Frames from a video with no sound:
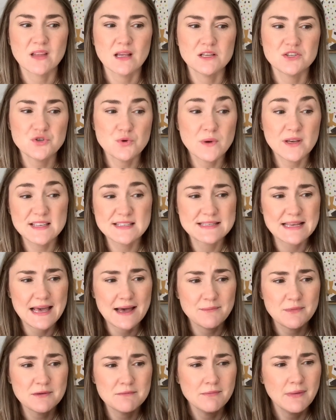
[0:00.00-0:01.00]
to
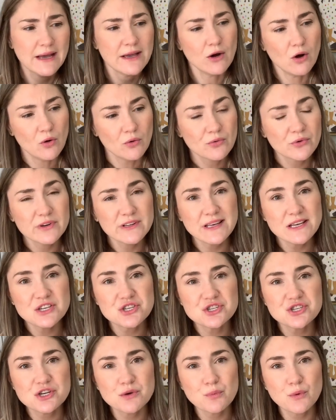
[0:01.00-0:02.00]
examine my own
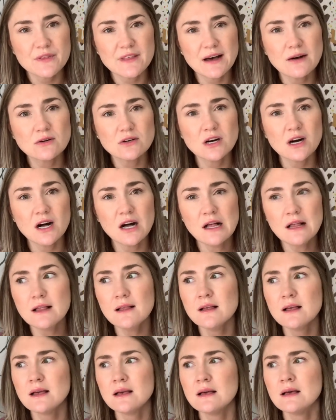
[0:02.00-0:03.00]
relationship with alcohol
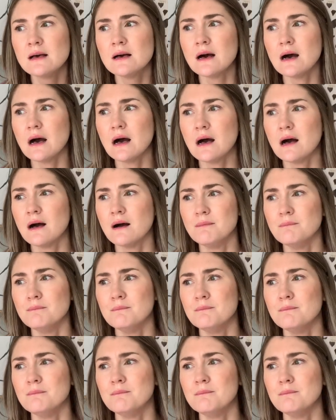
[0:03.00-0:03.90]
um,